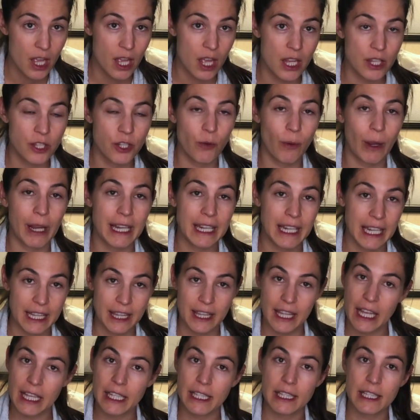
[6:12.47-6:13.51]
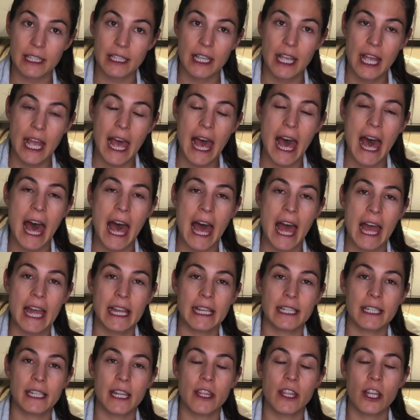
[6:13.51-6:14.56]
Do I need this?
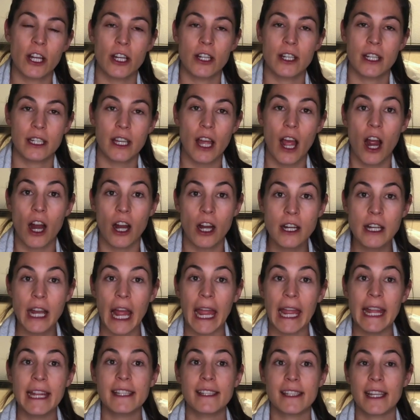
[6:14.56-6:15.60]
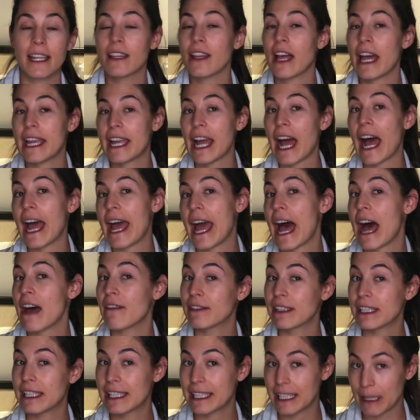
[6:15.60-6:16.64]
And there are nights that like I
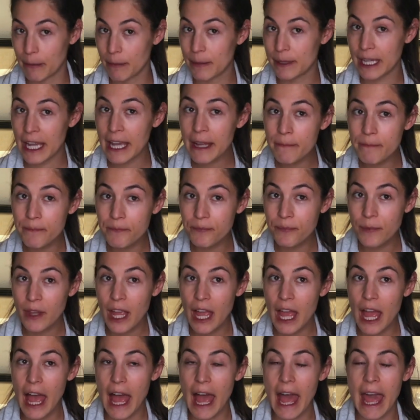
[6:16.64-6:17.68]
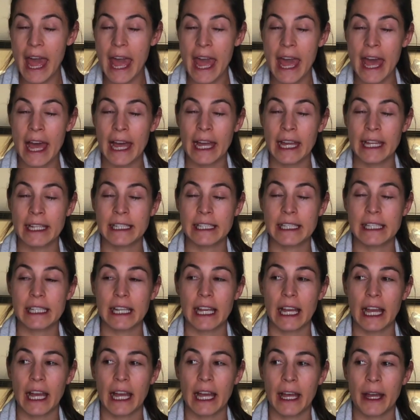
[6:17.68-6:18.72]
have skipped it, and
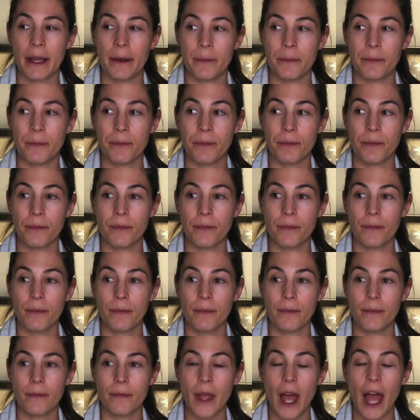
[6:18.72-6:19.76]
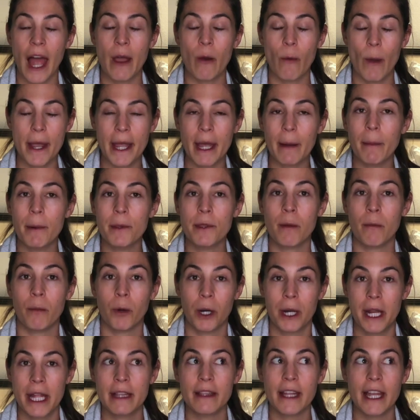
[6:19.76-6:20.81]
I wake up in the
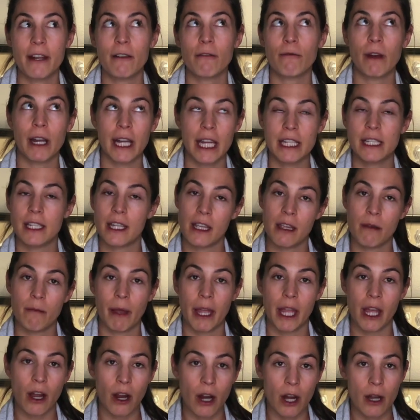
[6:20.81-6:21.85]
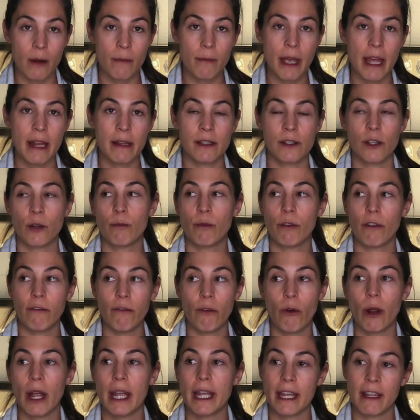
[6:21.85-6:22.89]
morning like ready to eat my arm, and so
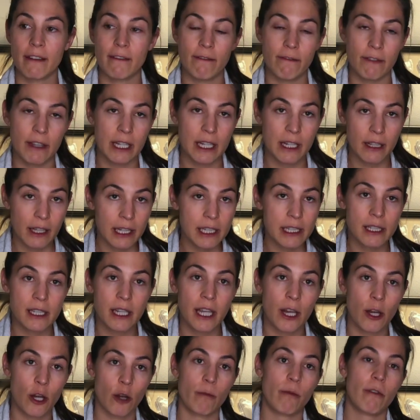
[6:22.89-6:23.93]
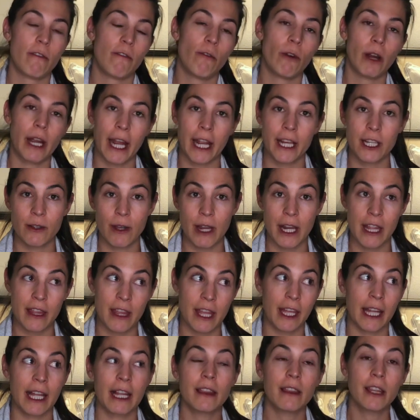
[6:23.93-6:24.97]
before I can feed Clinton or before I can do
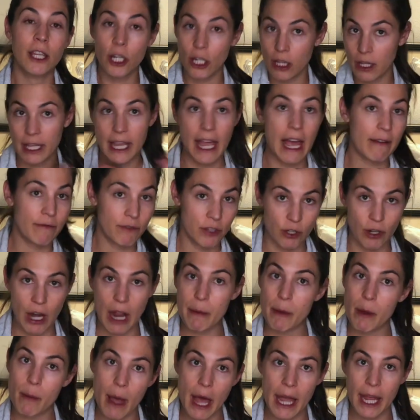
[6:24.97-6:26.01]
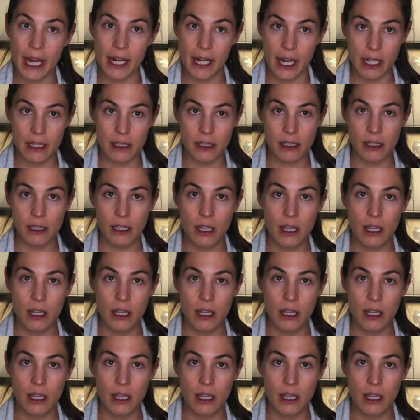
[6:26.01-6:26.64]
anything, I literally have to grab a bag of nuts.